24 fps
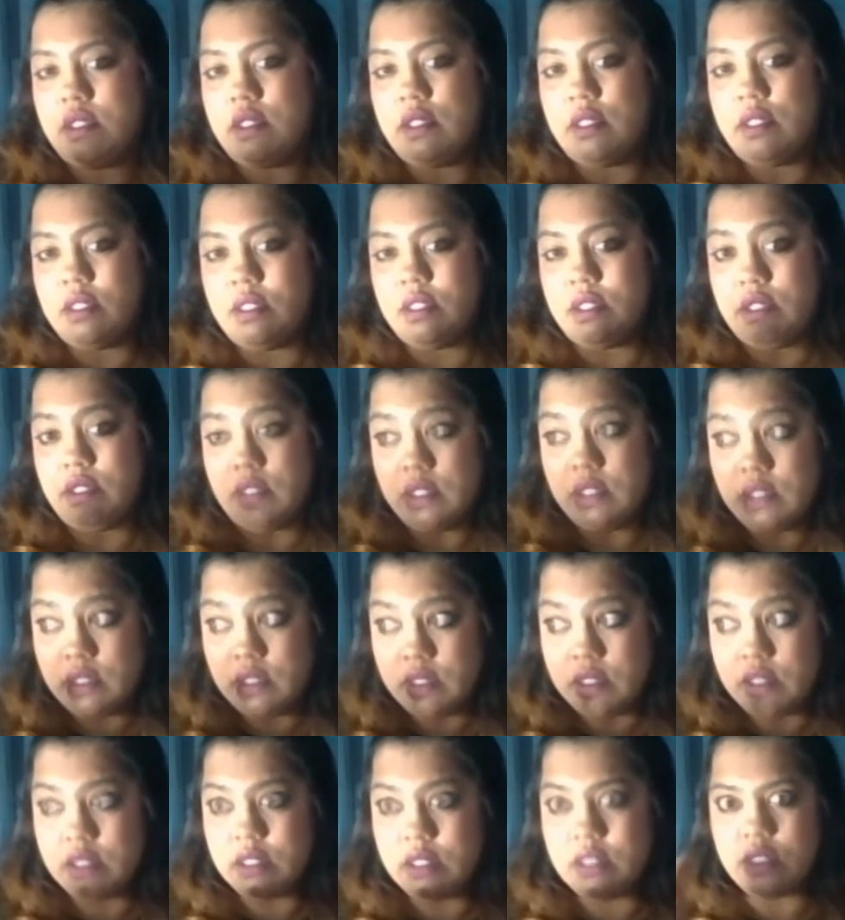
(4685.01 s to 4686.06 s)
everything that's
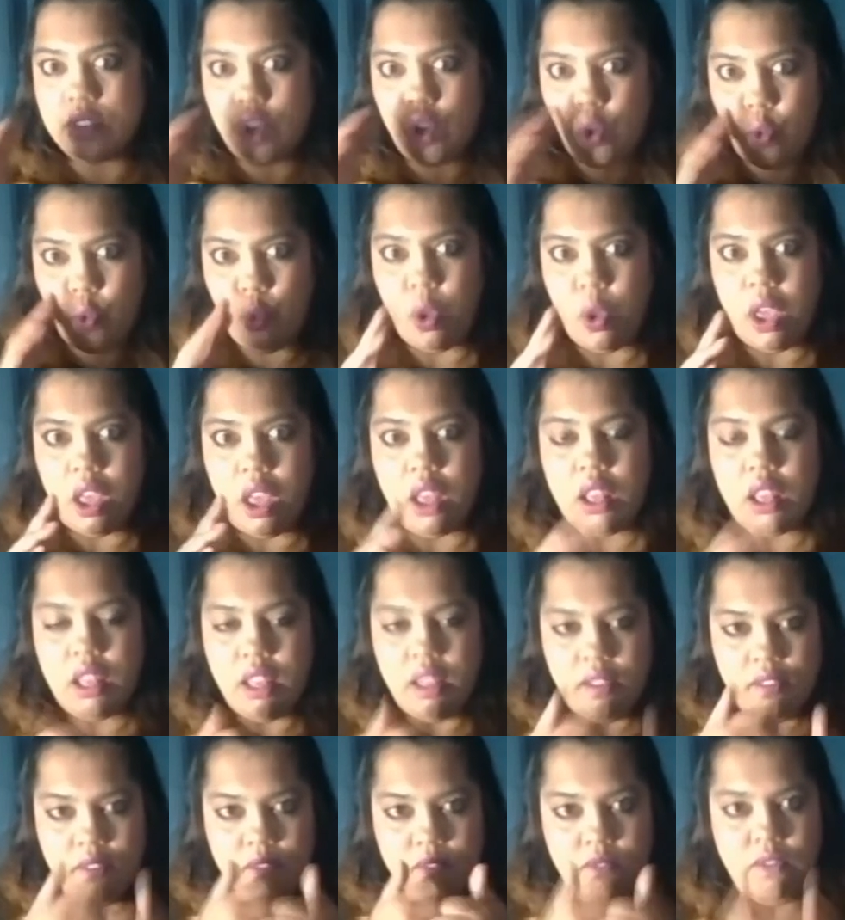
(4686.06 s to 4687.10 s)
offered in order to
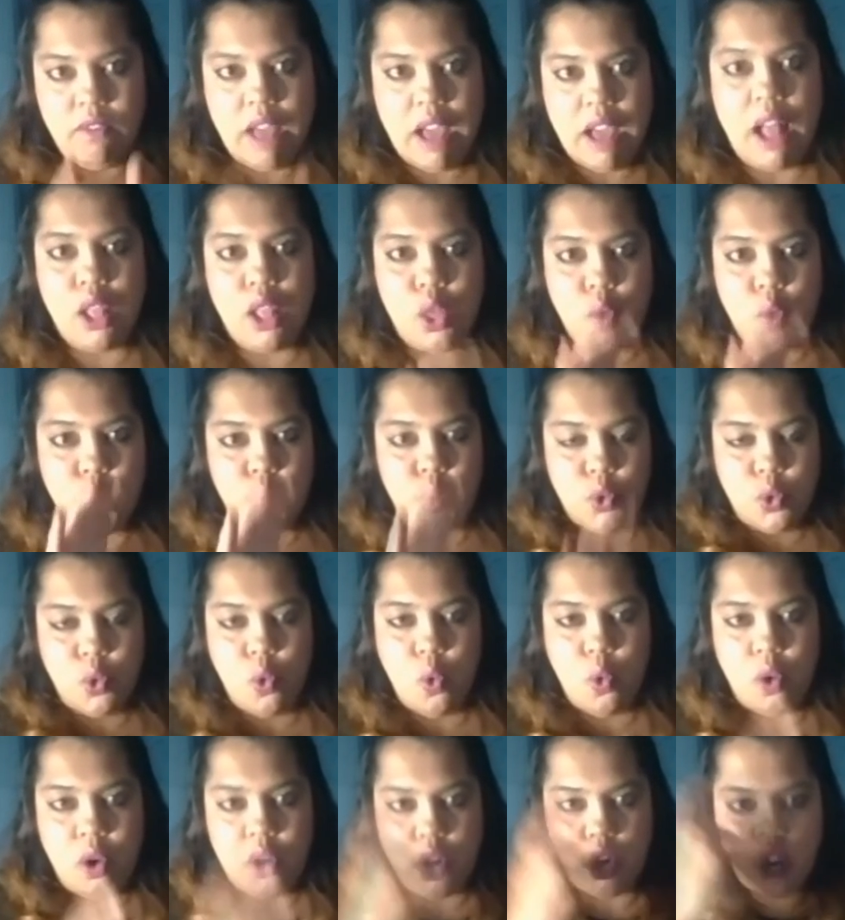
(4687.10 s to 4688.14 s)
move CSL Greater
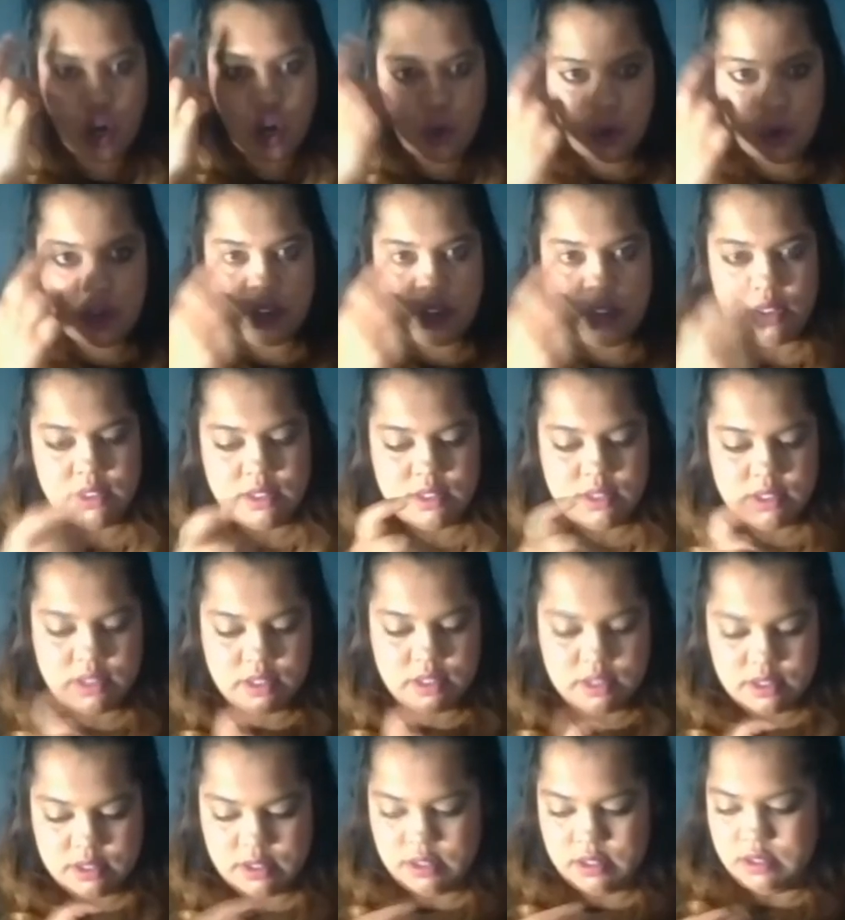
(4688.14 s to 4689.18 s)
Baltimore into its
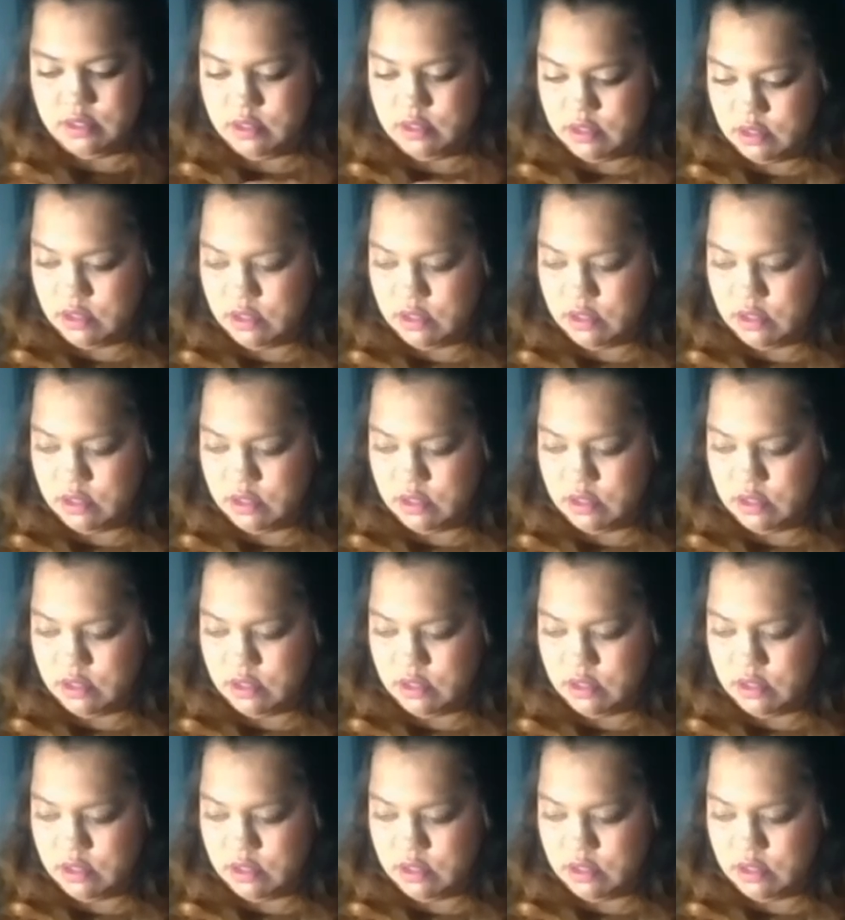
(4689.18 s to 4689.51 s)
greater yet to